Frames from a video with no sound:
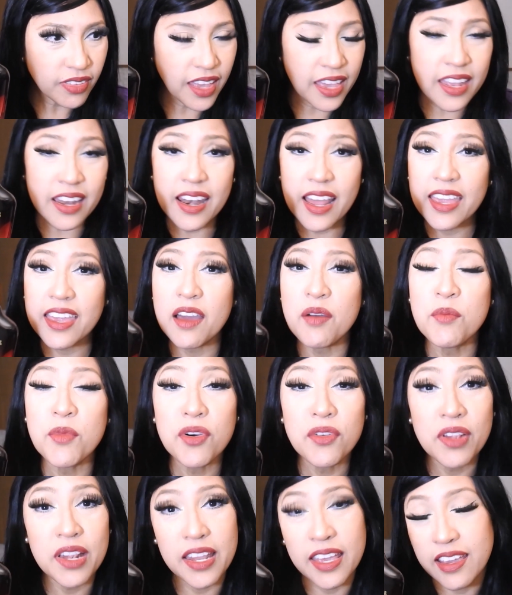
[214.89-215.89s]
And like a
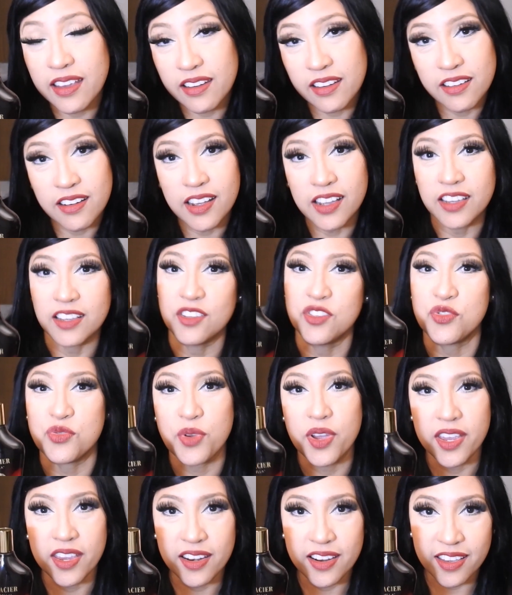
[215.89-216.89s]
month later, I
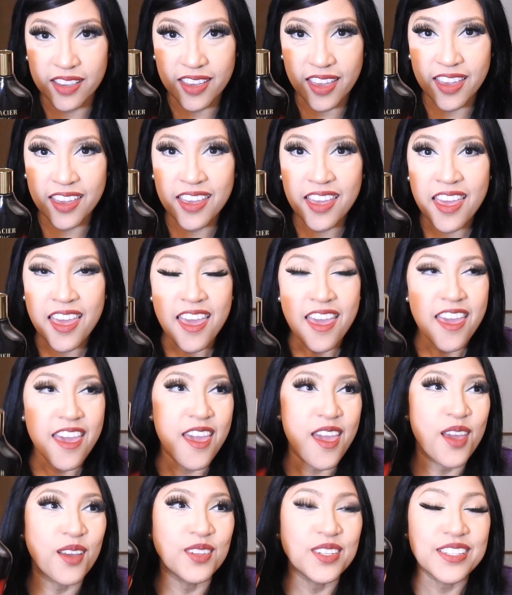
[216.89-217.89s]
try it again,
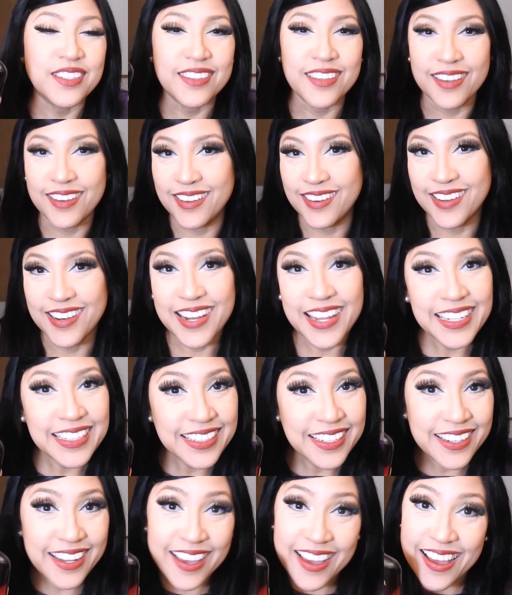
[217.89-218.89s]
and
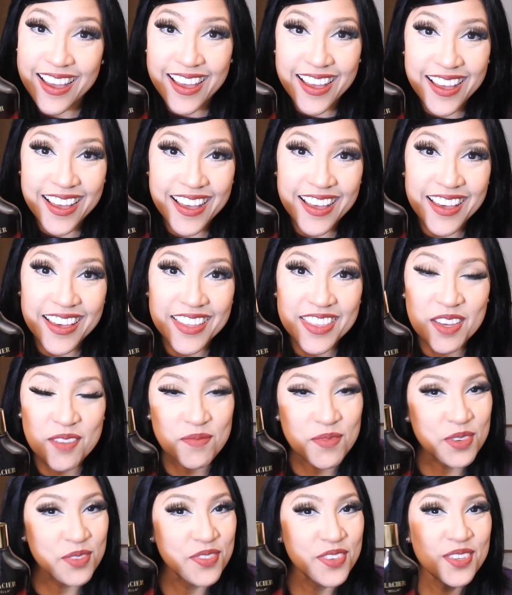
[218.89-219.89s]

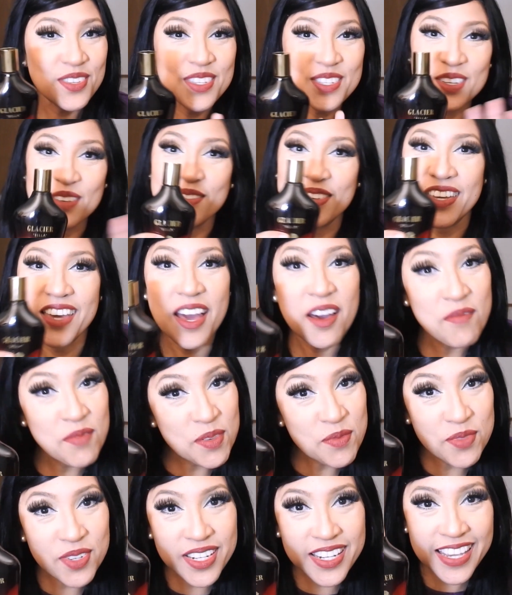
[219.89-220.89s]
the perfume, something
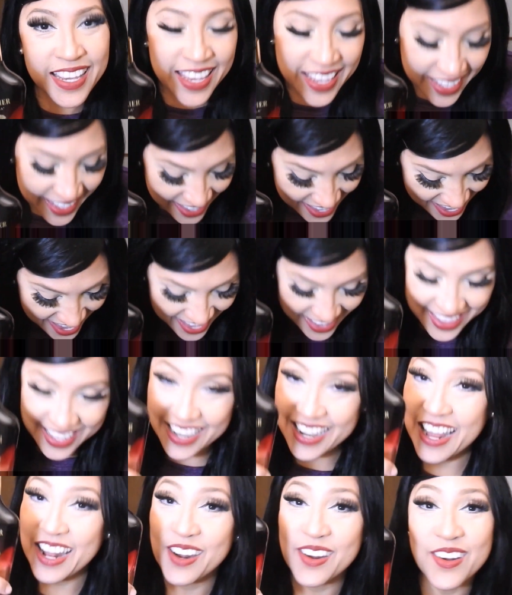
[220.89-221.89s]
happened with it.
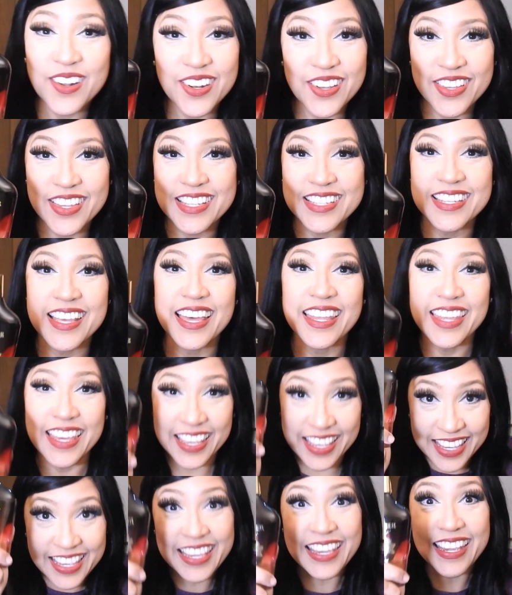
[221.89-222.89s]
Then all of a sudden,
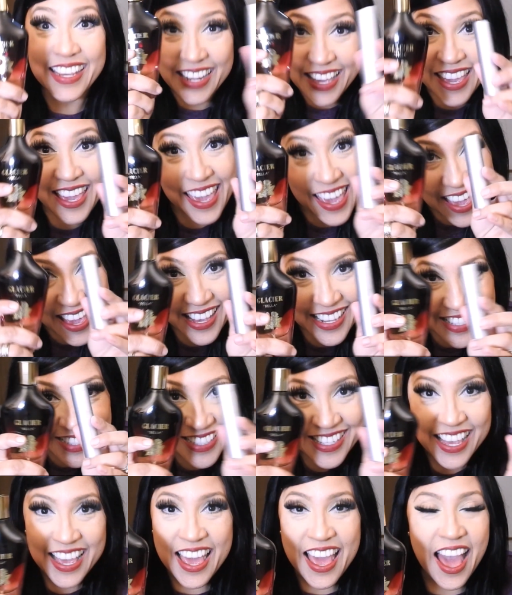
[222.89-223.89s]
it
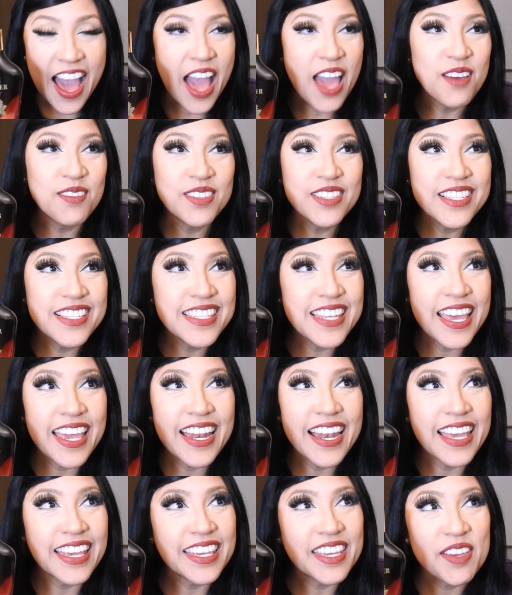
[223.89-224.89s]
is, I would
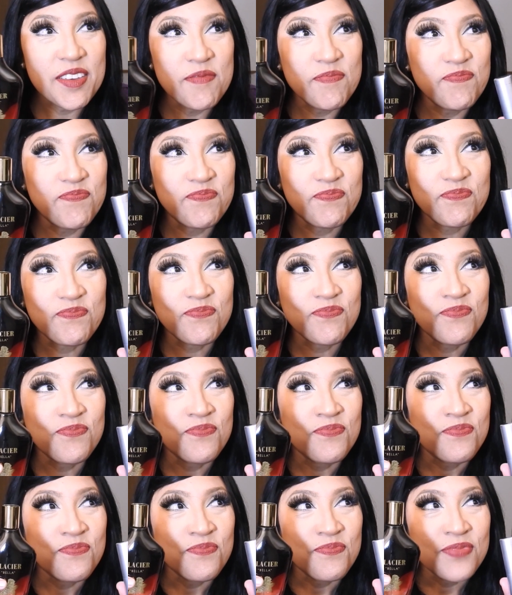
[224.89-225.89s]
say, like
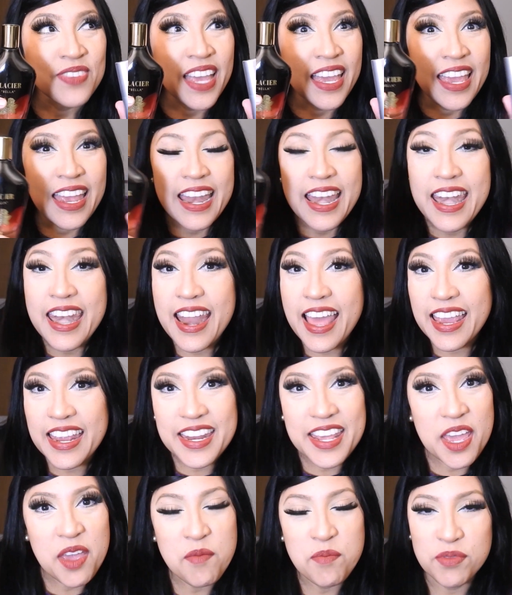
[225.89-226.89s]

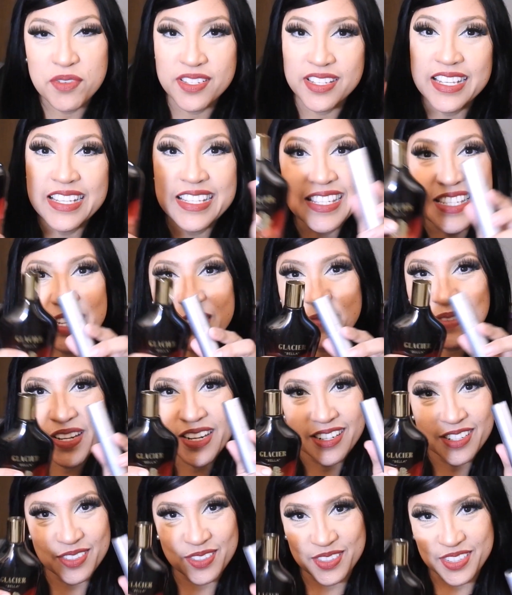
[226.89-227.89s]
98%
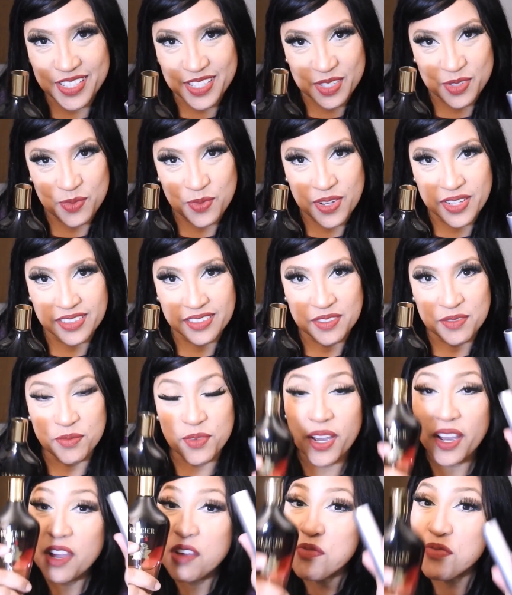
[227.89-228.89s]
similar to this one.
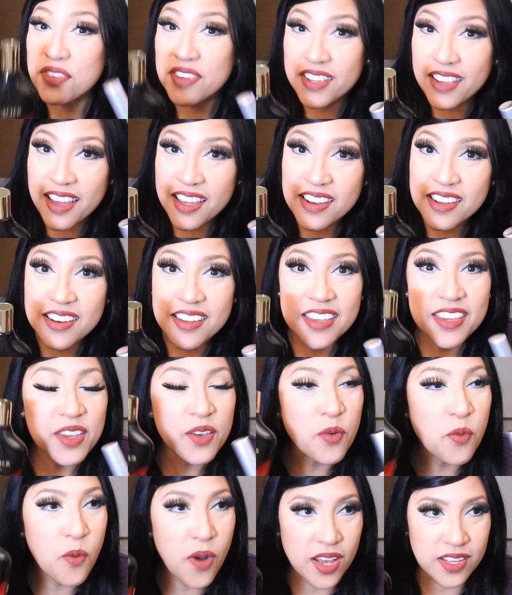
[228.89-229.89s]
When I first got it,
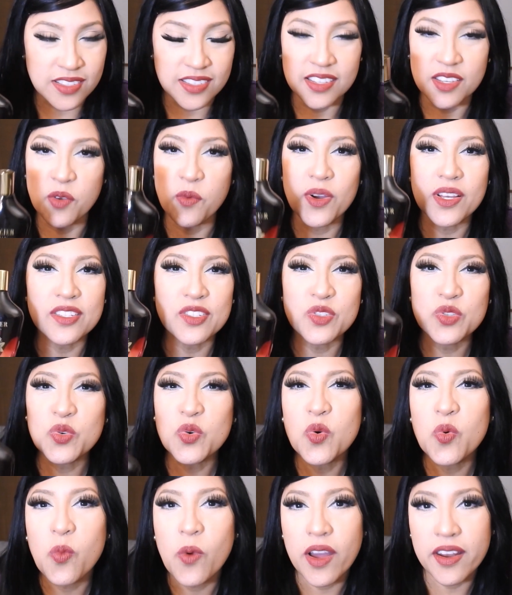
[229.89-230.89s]
it wasn't. It was
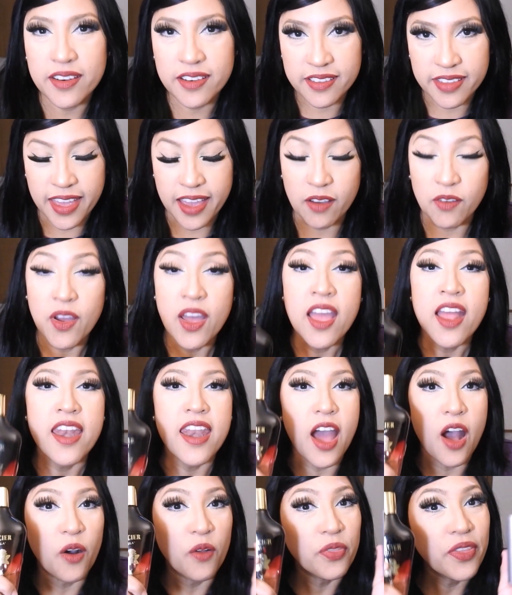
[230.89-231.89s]
too watered down.
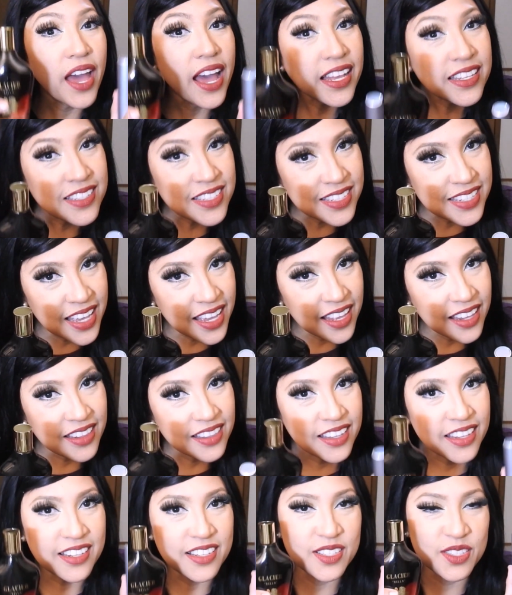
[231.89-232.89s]
Now, that
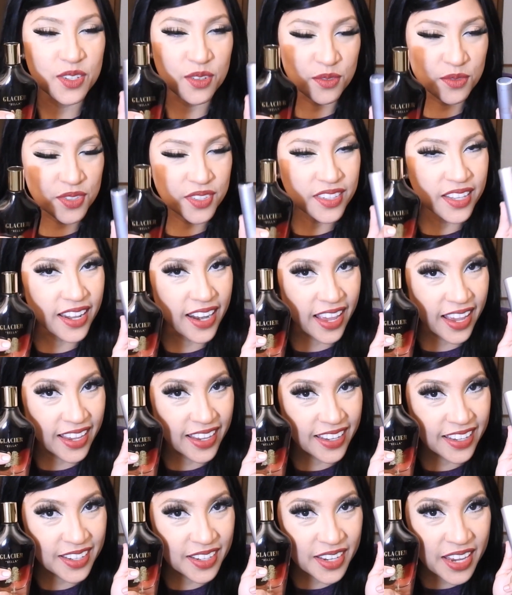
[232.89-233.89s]
said, there is something that
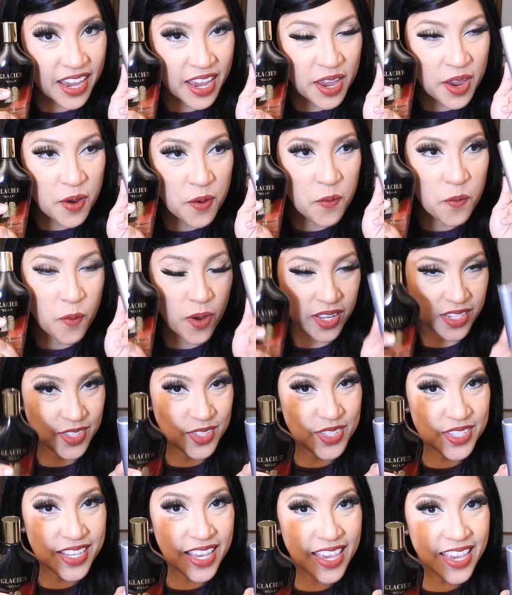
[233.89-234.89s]
I want
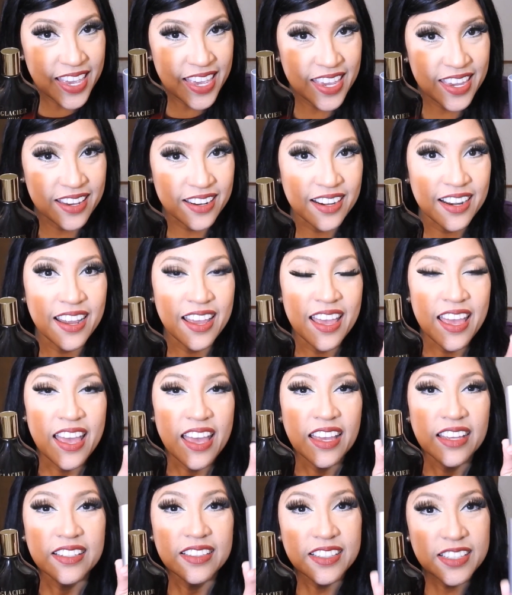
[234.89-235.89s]
to say here.
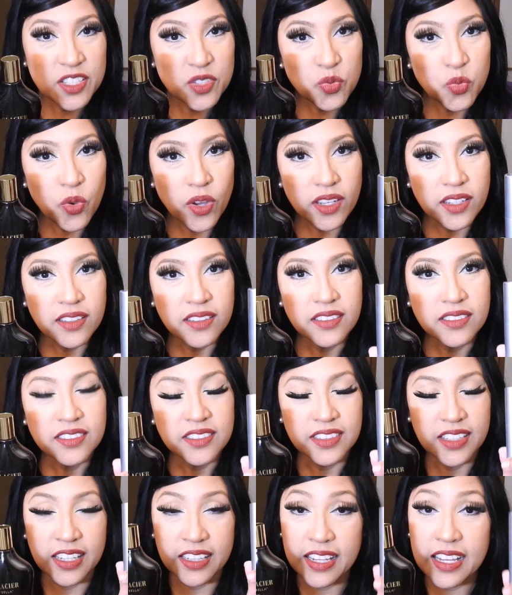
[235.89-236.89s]
This one,
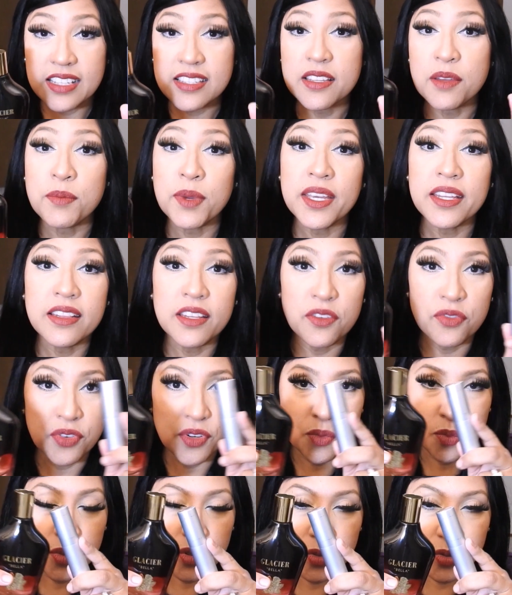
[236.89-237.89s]
and that's the main
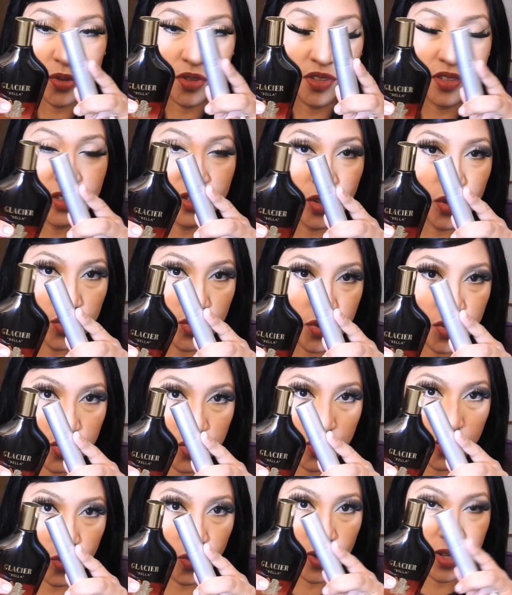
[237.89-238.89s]
difference between those
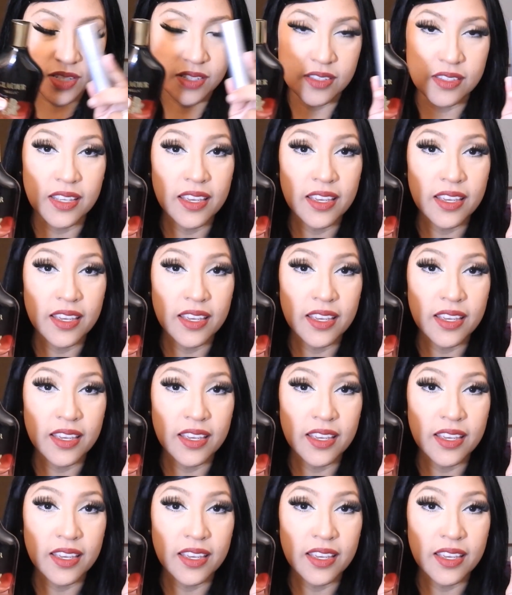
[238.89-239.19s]
two ones.